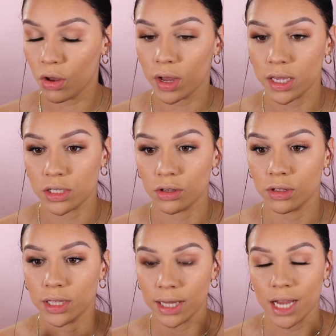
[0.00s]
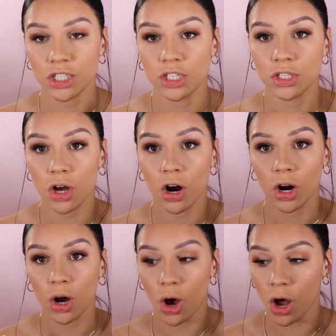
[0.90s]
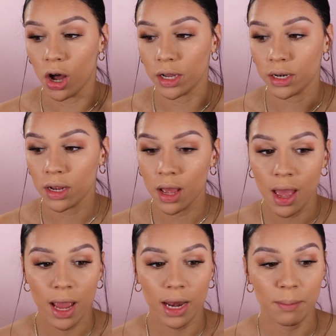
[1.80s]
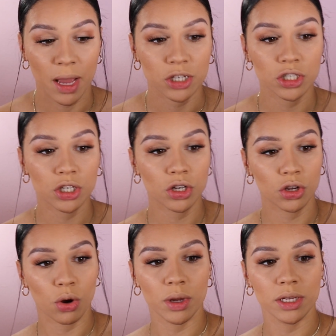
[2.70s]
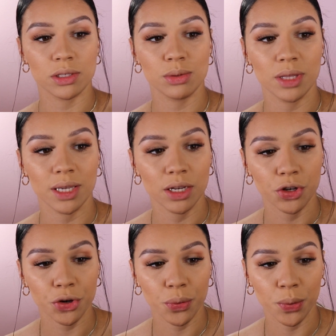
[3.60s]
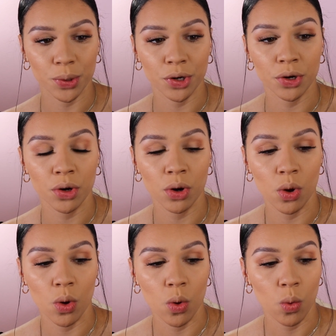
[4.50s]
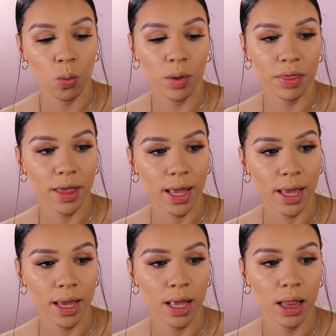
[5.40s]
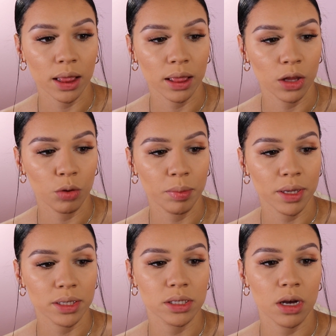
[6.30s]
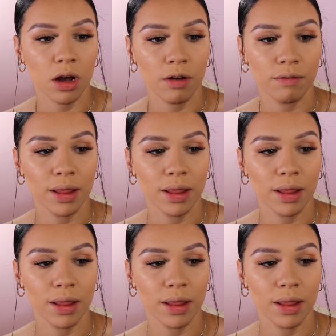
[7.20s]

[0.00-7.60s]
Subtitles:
Okay, so the lashes are on, and I'm actually gonna go into the inner corner with a little bit of